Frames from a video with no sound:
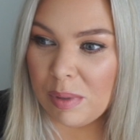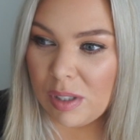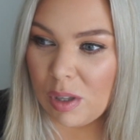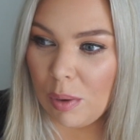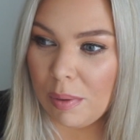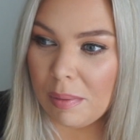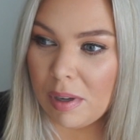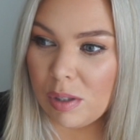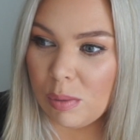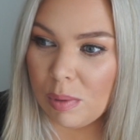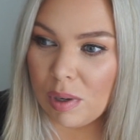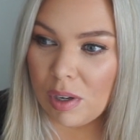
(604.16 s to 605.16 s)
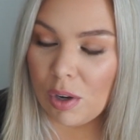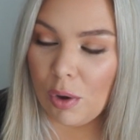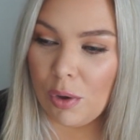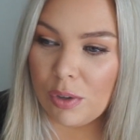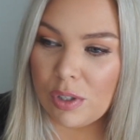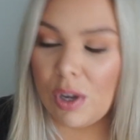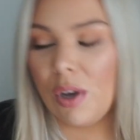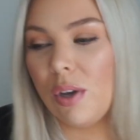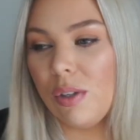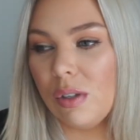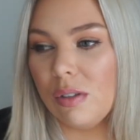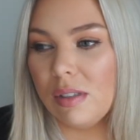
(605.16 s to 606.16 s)
was going because we were going to go to
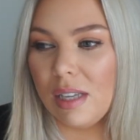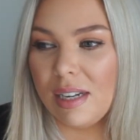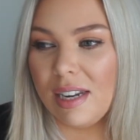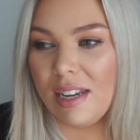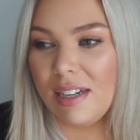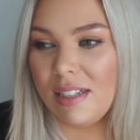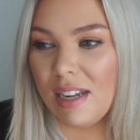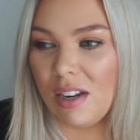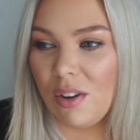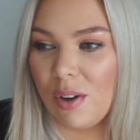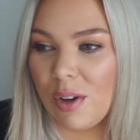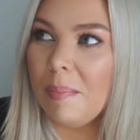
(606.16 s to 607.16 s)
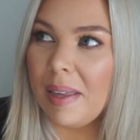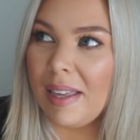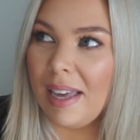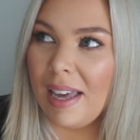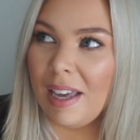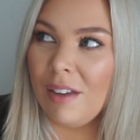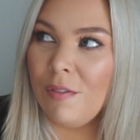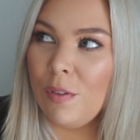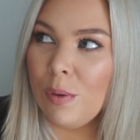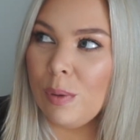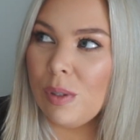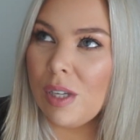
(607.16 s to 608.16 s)
hers on Sunday and tell her. But yeah,
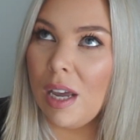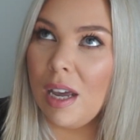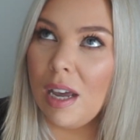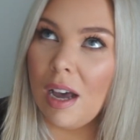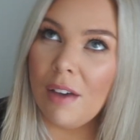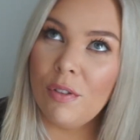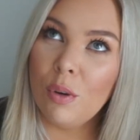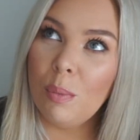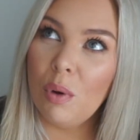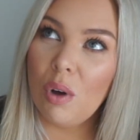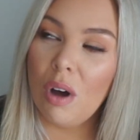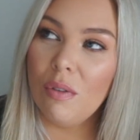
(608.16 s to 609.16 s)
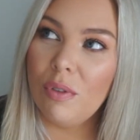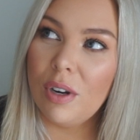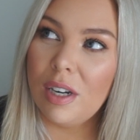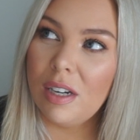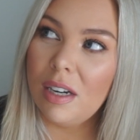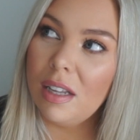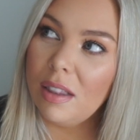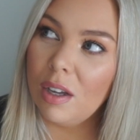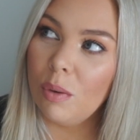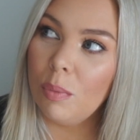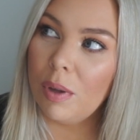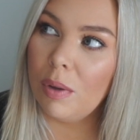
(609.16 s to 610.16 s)
I feel more confident
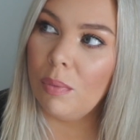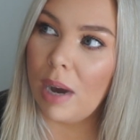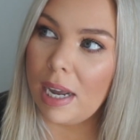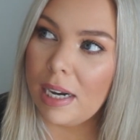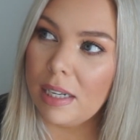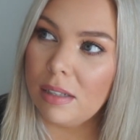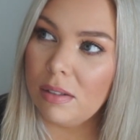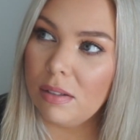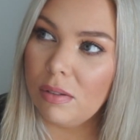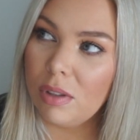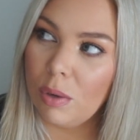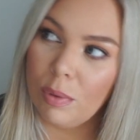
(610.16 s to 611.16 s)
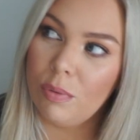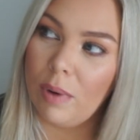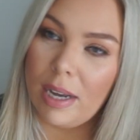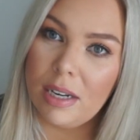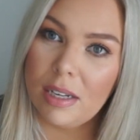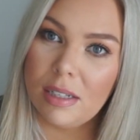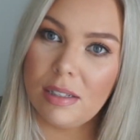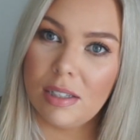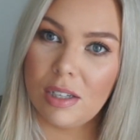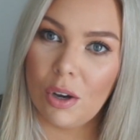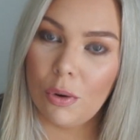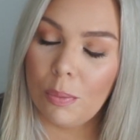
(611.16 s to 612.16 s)
that we've waited to
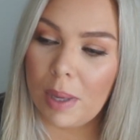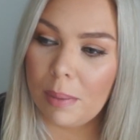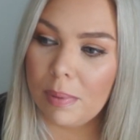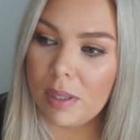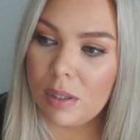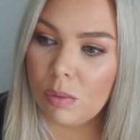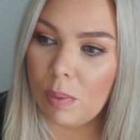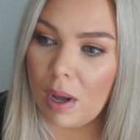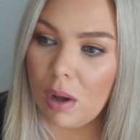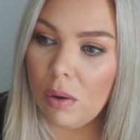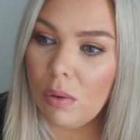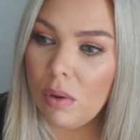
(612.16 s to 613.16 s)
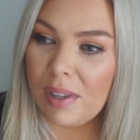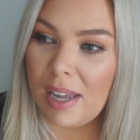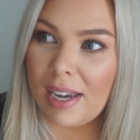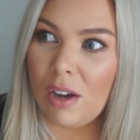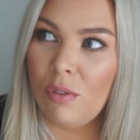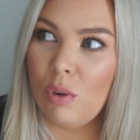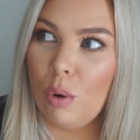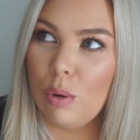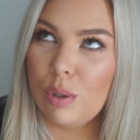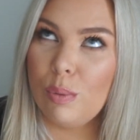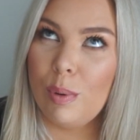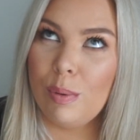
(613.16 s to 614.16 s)
tell people as well. Like, of
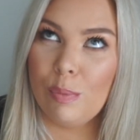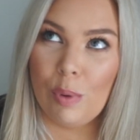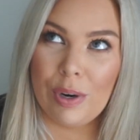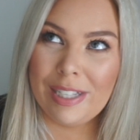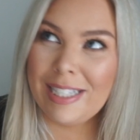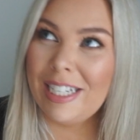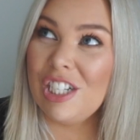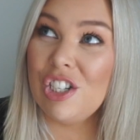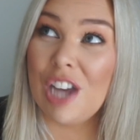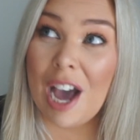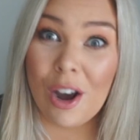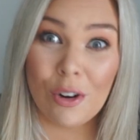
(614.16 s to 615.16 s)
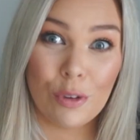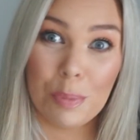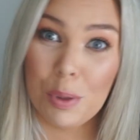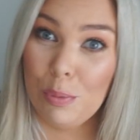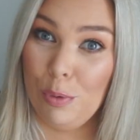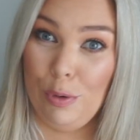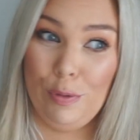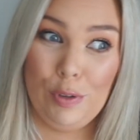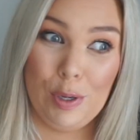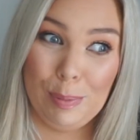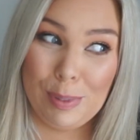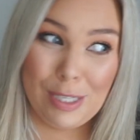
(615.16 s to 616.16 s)
course, we wanted to shout it from the
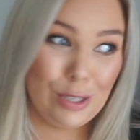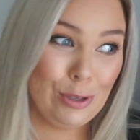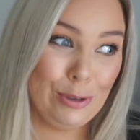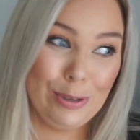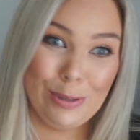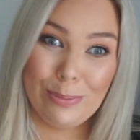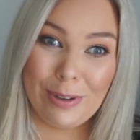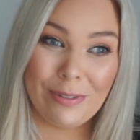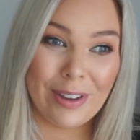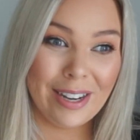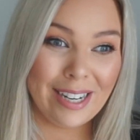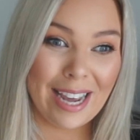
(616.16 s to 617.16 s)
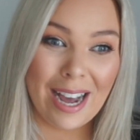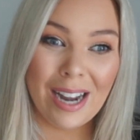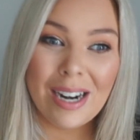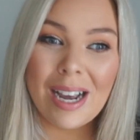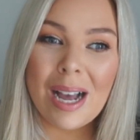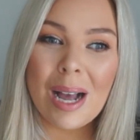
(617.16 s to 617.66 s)
rooftops as soon as we found out,